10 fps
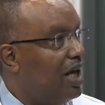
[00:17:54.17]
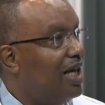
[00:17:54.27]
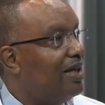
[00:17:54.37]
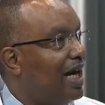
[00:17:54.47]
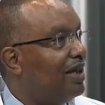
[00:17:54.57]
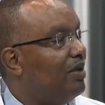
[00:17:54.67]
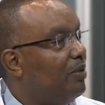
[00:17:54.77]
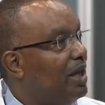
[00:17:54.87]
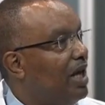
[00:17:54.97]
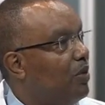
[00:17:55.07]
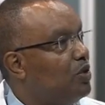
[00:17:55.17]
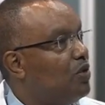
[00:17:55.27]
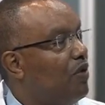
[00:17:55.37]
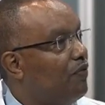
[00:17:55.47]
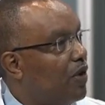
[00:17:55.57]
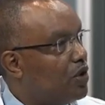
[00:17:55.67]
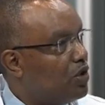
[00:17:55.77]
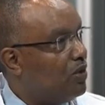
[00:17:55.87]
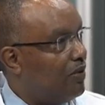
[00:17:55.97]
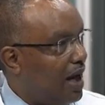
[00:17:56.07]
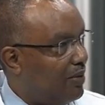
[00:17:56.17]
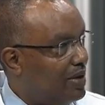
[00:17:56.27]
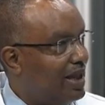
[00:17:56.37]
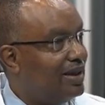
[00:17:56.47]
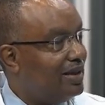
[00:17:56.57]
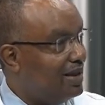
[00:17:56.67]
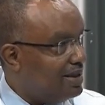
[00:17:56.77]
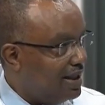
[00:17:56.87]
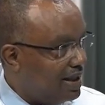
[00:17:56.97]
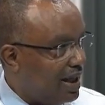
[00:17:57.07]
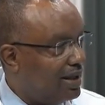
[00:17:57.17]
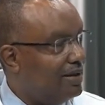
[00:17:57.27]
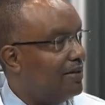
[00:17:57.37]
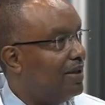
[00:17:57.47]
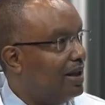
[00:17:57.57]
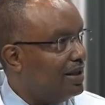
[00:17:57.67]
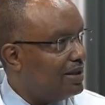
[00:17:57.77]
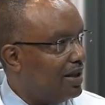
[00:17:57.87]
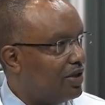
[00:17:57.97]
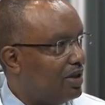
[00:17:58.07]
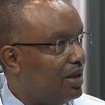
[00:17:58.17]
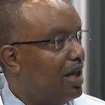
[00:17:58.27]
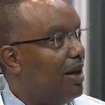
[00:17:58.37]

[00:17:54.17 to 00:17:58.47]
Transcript: that we now do virtual rounding, sitting at the reading station,